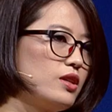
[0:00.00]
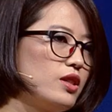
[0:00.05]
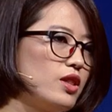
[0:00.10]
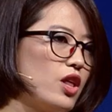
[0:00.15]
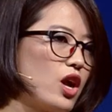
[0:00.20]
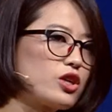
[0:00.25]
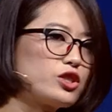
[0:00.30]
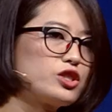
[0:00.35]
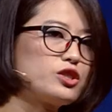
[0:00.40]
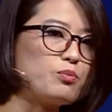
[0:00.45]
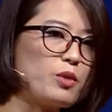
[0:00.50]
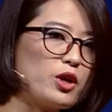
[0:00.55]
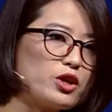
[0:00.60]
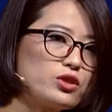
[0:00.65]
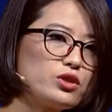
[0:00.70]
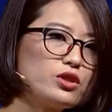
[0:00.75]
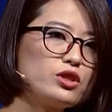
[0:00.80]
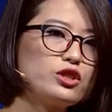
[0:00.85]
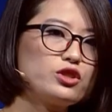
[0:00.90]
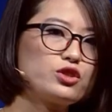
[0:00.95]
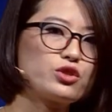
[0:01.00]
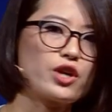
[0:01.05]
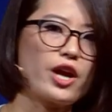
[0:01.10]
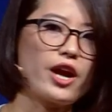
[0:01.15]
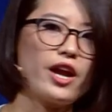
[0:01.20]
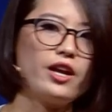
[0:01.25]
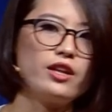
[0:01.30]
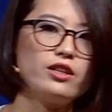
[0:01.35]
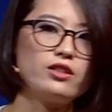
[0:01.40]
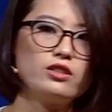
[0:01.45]
they are specially
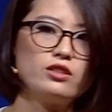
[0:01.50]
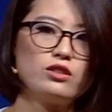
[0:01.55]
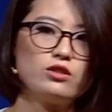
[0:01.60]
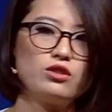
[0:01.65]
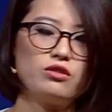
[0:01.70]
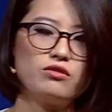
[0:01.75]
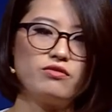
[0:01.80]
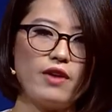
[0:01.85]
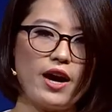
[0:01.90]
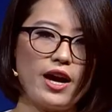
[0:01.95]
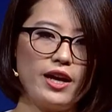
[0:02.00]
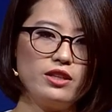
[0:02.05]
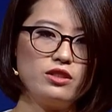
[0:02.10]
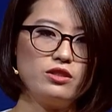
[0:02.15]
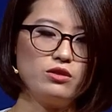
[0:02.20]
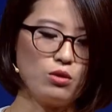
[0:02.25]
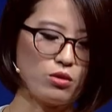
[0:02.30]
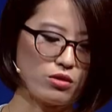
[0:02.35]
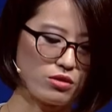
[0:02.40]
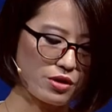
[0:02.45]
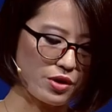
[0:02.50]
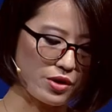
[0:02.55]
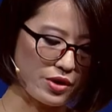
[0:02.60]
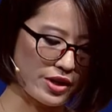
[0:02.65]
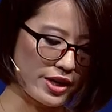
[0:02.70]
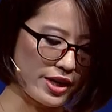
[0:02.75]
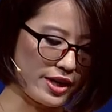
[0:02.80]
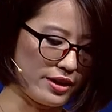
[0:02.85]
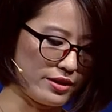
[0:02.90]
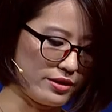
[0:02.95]
trained to find North
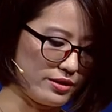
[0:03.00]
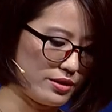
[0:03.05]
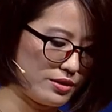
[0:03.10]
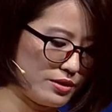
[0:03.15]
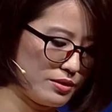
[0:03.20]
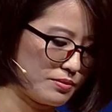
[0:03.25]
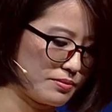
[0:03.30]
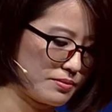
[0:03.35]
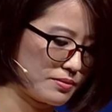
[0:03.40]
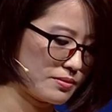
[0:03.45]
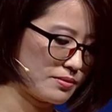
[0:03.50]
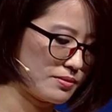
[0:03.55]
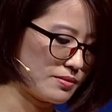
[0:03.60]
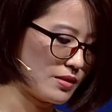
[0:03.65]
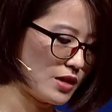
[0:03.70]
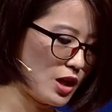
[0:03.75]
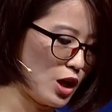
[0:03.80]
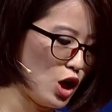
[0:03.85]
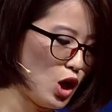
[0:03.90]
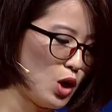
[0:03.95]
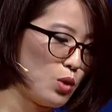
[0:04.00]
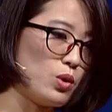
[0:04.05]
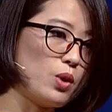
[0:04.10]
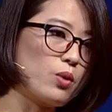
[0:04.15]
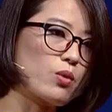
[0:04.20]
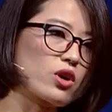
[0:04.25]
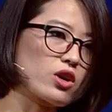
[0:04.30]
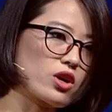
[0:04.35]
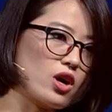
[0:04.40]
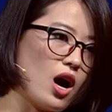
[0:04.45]
Koreans. We
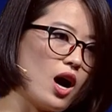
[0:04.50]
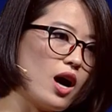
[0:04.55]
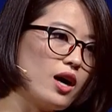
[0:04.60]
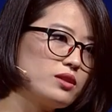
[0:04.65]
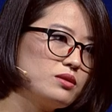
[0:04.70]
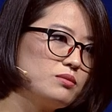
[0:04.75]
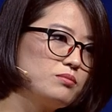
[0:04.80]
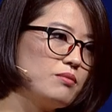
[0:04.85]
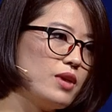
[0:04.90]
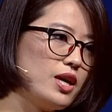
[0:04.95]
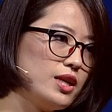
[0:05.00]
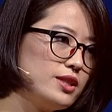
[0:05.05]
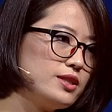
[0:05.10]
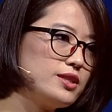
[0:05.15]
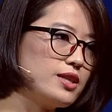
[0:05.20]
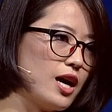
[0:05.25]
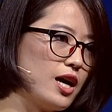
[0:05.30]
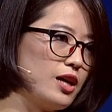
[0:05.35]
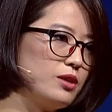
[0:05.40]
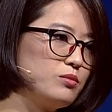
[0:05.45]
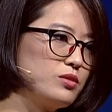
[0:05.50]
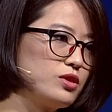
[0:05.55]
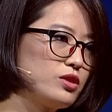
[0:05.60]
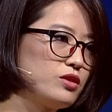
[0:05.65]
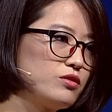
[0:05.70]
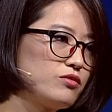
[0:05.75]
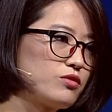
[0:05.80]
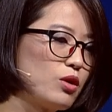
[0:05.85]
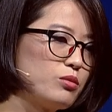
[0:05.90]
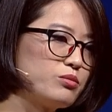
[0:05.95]
were caught many times
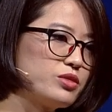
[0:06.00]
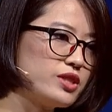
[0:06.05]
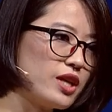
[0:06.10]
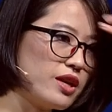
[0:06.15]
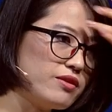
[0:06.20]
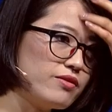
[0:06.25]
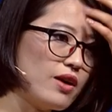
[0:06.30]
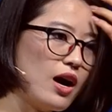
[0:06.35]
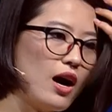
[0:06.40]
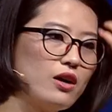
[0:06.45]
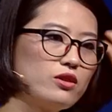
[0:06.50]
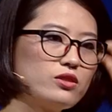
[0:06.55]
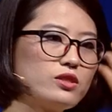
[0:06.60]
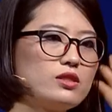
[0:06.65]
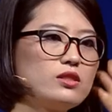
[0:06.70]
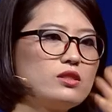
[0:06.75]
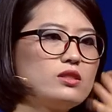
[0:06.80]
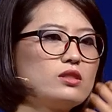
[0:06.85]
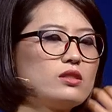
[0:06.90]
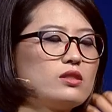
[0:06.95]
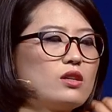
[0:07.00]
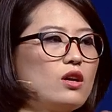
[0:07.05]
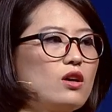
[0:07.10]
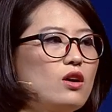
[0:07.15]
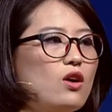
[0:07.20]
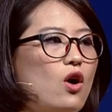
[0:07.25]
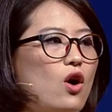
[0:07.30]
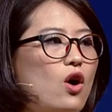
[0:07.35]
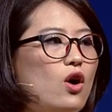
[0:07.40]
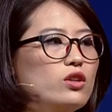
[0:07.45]
from safe houses,
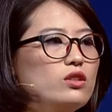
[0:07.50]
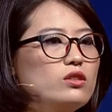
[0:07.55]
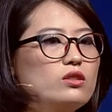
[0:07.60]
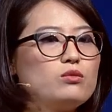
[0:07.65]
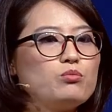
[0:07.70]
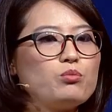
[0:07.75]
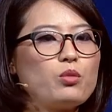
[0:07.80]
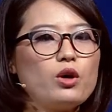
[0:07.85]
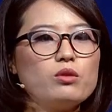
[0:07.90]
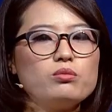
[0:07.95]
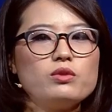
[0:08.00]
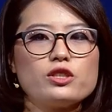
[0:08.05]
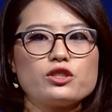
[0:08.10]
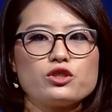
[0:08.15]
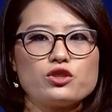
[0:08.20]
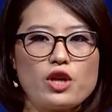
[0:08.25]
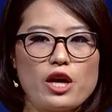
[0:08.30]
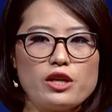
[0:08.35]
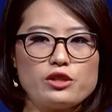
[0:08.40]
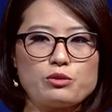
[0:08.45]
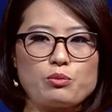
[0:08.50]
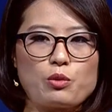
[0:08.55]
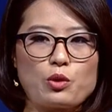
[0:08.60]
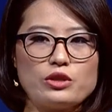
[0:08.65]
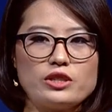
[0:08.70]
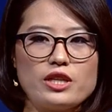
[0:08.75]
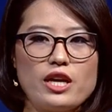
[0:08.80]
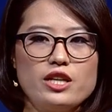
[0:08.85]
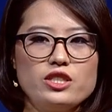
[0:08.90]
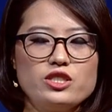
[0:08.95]
on public
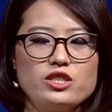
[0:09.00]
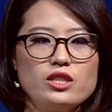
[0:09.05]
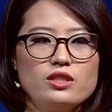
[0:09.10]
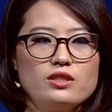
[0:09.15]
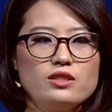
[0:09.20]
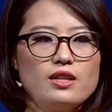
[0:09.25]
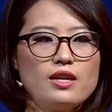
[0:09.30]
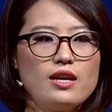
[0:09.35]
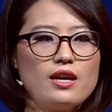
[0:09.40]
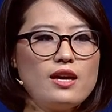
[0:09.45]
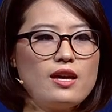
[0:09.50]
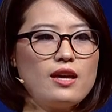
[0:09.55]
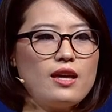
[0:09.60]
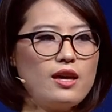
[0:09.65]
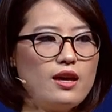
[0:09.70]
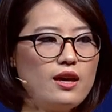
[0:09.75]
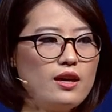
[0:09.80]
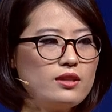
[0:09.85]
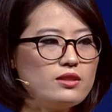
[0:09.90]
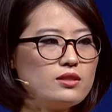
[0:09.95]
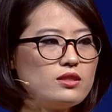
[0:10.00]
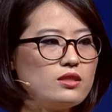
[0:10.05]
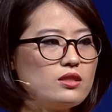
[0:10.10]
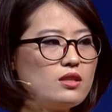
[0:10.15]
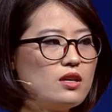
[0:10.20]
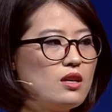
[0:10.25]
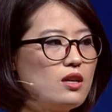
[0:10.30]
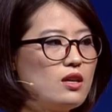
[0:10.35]
transportation, and